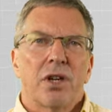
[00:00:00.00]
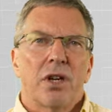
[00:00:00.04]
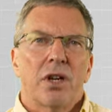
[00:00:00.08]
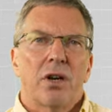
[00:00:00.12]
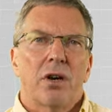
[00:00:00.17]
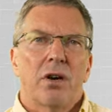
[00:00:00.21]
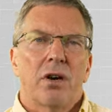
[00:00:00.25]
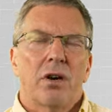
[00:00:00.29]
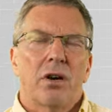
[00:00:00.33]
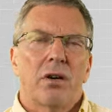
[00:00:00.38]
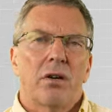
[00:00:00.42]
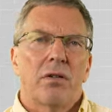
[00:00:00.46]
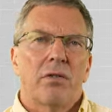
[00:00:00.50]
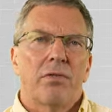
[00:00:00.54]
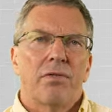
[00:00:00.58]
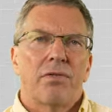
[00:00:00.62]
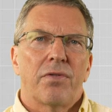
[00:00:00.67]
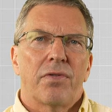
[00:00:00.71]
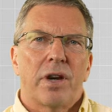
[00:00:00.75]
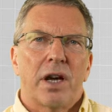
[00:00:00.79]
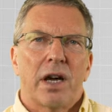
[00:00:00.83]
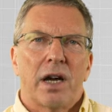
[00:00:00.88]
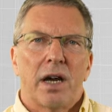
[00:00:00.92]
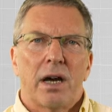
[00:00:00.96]
of
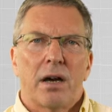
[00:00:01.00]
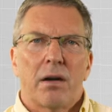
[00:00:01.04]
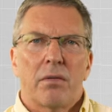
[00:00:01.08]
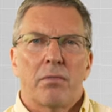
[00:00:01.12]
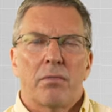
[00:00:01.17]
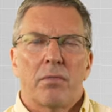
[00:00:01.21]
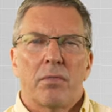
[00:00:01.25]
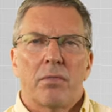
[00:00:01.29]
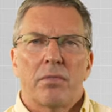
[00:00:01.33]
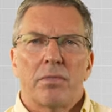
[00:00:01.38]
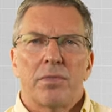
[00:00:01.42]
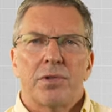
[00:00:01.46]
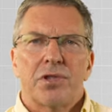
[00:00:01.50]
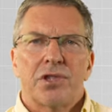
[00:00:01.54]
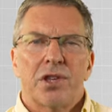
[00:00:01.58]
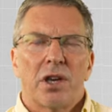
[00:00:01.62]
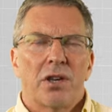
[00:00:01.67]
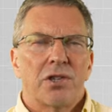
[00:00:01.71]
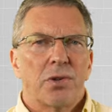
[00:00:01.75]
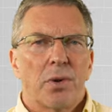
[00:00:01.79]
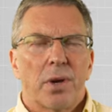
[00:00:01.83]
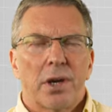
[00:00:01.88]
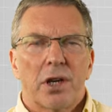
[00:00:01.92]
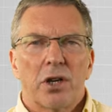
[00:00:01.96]

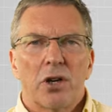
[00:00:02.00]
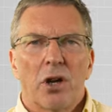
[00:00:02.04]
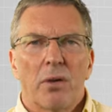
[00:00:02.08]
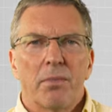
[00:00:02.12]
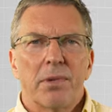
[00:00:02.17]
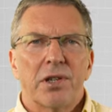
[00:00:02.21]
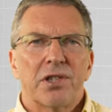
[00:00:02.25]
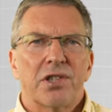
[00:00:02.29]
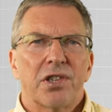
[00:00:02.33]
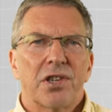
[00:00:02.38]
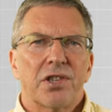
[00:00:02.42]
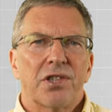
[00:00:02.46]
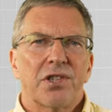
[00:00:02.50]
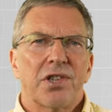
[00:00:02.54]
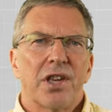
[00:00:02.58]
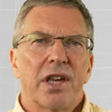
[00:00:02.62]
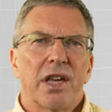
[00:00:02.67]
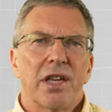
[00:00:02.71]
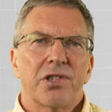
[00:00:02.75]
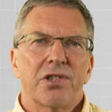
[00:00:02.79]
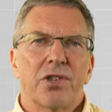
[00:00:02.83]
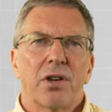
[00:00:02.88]
socioeconomic success,